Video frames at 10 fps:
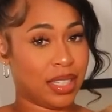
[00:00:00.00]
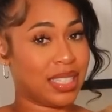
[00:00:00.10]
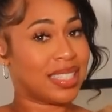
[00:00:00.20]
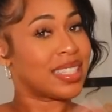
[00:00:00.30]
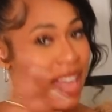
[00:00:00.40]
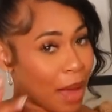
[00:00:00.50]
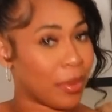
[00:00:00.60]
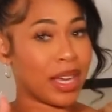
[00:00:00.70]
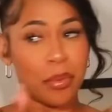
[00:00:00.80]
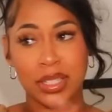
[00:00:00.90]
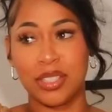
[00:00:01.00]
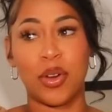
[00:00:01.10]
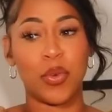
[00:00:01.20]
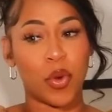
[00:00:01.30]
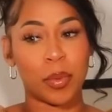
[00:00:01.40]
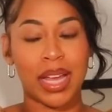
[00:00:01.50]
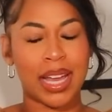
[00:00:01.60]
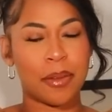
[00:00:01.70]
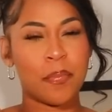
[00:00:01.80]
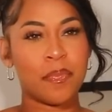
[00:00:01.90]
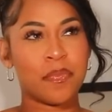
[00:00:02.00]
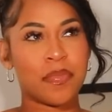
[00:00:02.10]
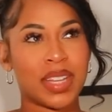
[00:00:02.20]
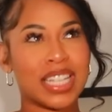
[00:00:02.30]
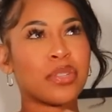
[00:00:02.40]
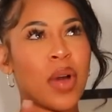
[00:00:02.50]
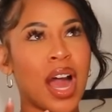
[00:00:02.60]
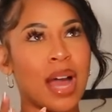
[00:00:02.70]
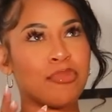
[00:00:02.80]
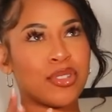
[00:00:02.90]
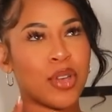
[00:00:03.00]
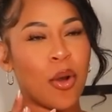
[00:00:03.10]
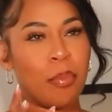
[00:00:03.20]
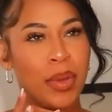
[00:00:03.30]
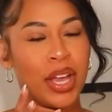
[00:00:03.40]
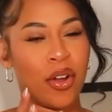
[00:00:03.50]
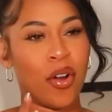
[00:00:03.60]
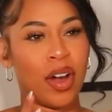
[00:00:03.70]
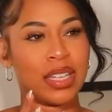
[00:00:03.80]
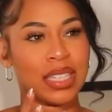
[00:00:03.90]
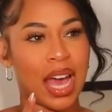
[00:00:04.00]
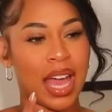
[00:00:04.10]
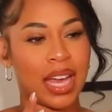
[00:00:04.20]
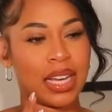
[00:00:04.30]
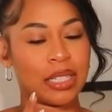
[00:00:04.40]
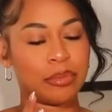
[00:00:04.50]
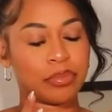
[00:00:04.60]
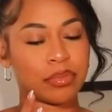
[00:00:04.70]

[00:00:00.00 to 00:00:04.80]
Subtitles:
he stepped. Like, it wasn't no normal, like, that's why I'm so big on, like,